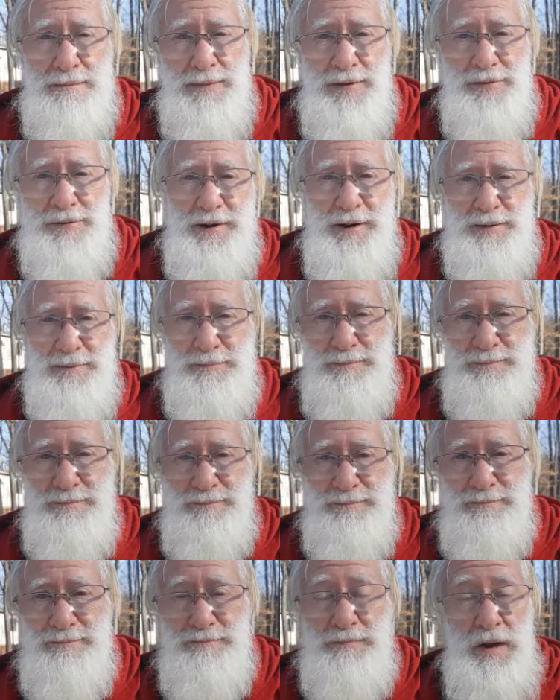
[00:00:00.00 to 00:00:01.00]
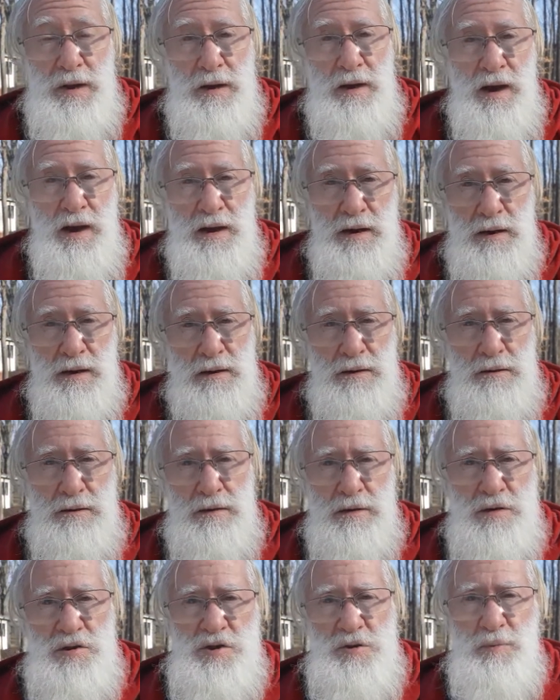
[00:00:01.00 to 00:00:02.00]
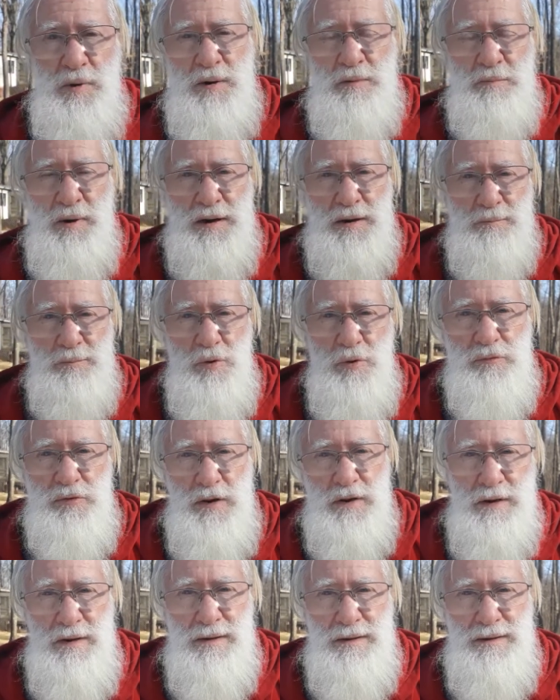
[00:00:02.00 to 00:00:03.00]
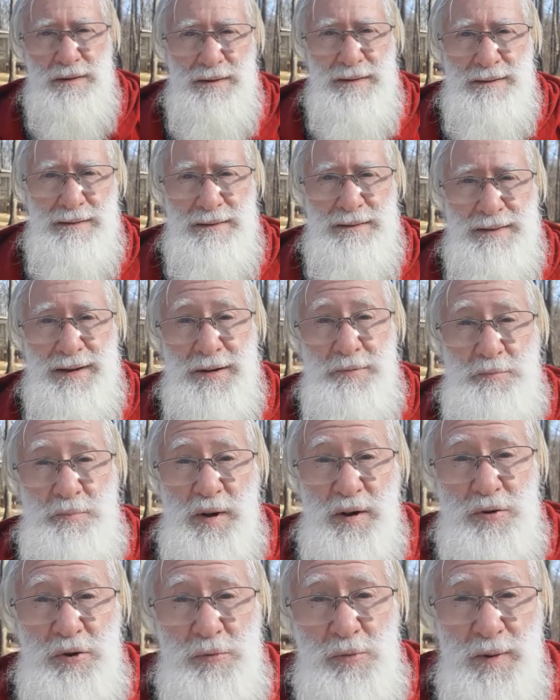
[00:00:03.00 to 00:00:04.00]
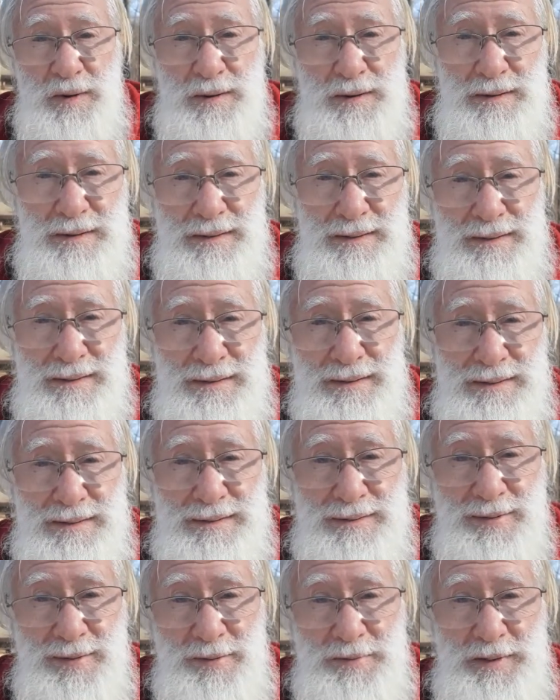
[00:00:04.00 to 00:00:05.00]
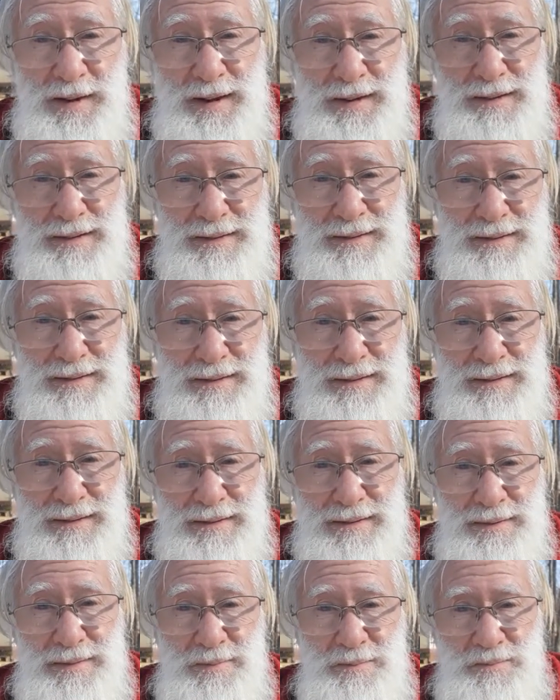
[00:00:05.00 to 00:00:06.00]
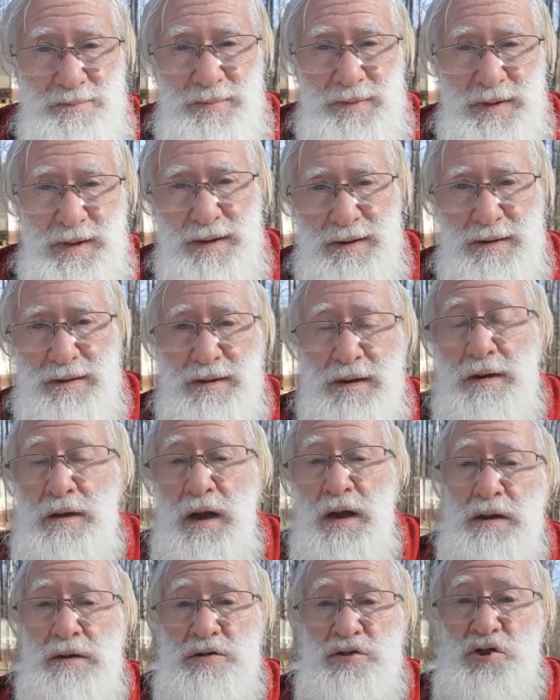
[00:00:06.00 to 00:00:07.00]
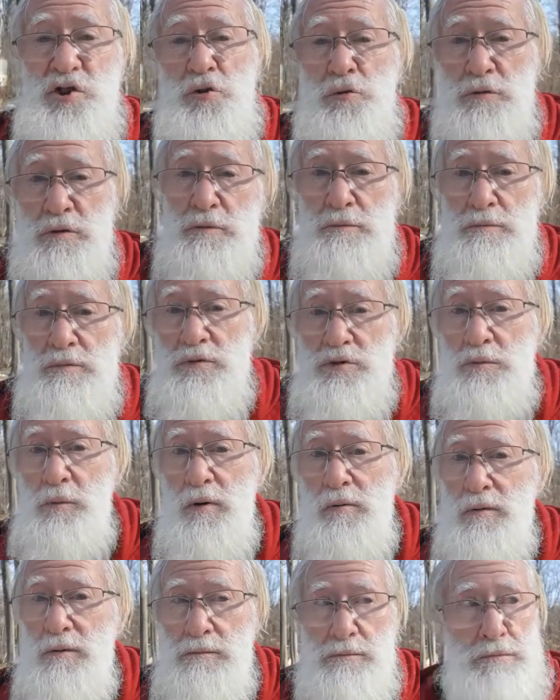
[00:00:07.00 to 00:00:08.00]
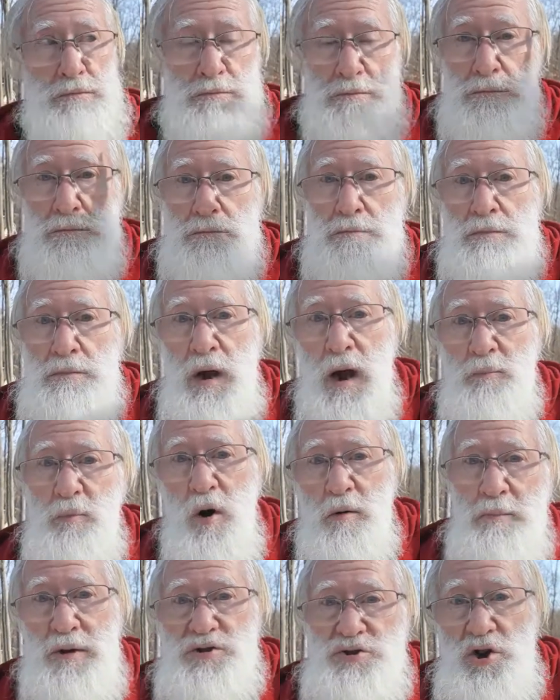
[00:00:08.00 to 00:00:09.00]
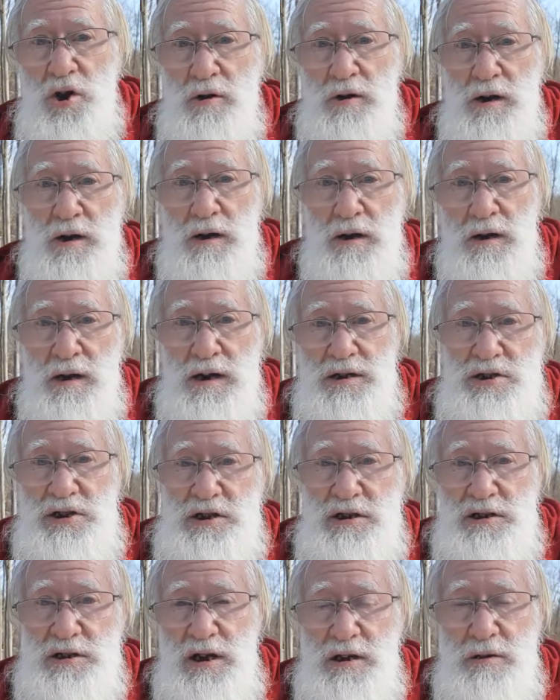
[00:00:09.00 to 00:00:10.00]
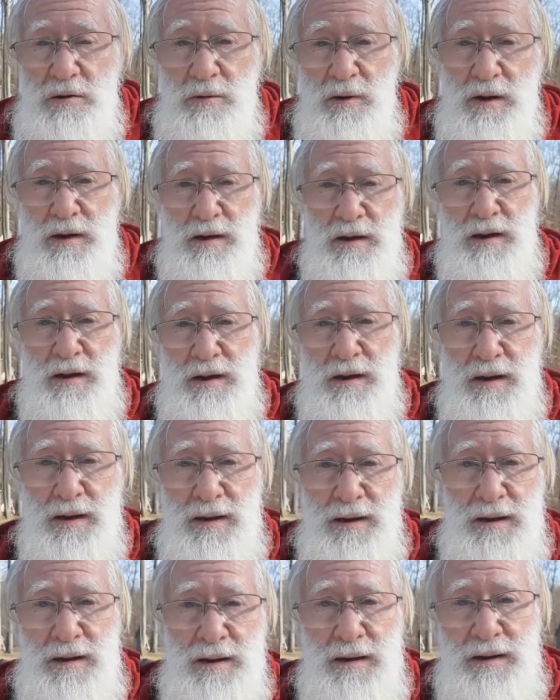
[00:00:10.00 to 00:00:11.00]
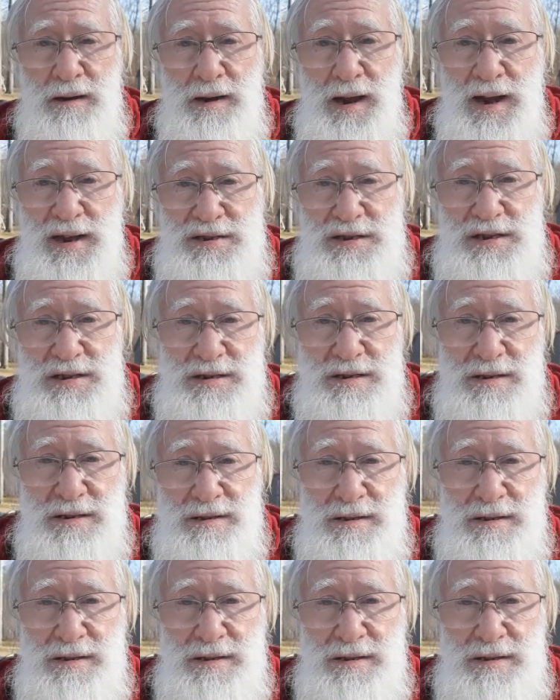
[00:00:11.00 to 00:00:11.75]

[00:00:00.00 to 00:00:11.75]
Okay? Hey, somebody make a movie. It would be a good one on that. Okay. Hey, so, tomorrow, I'm on my journey. It's continuing. Yes.